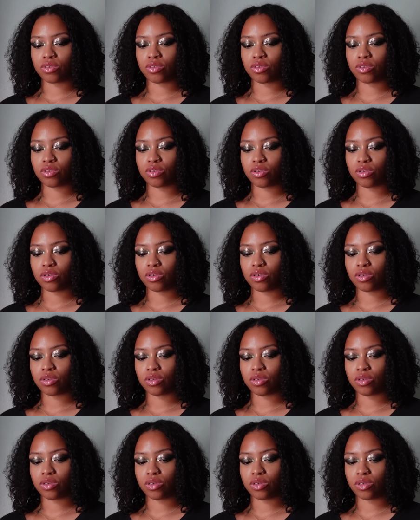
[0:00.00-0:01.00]

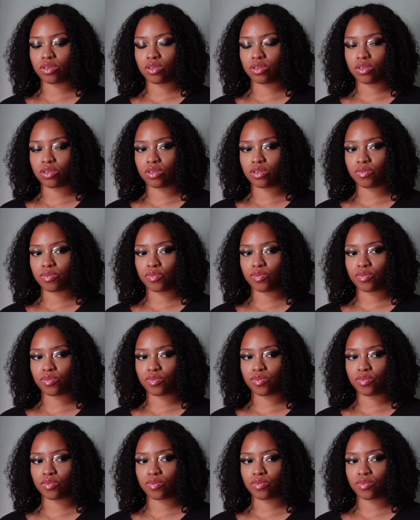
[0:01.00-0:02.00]

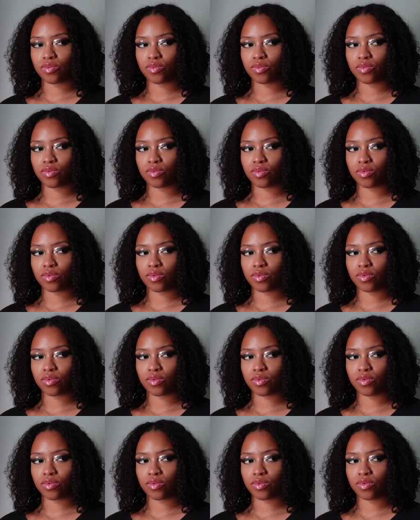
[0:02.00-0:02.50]
(silence)